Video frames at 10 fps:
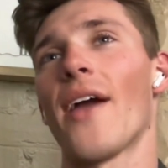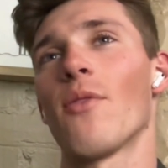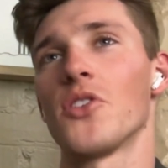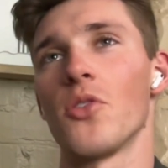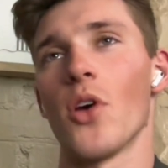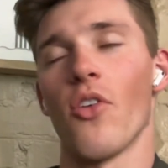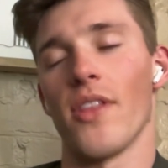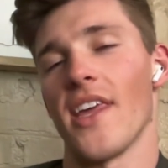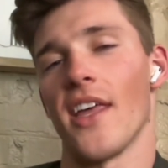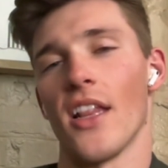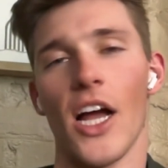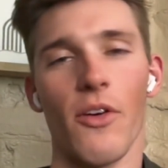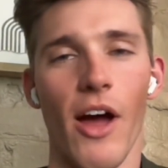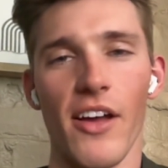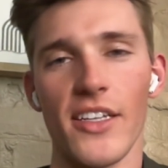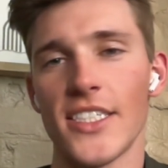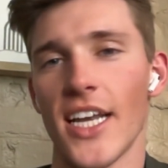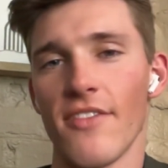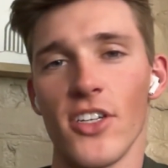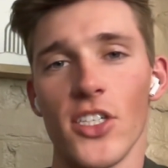would you go with a HELOC route instead
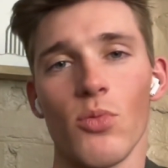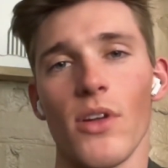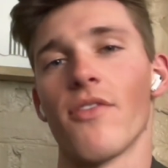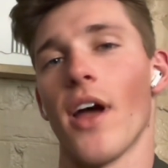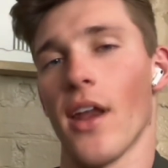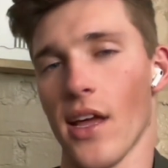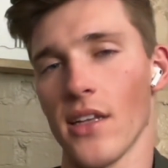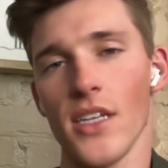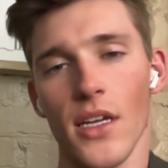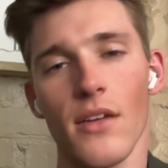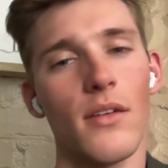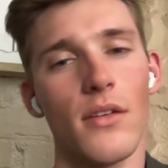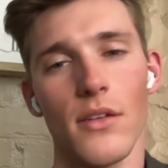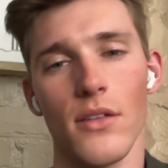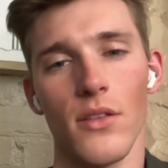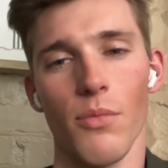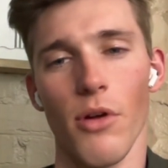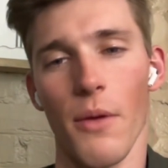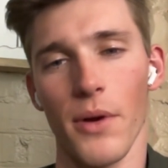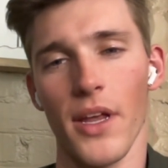of just refinancing the
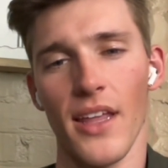property at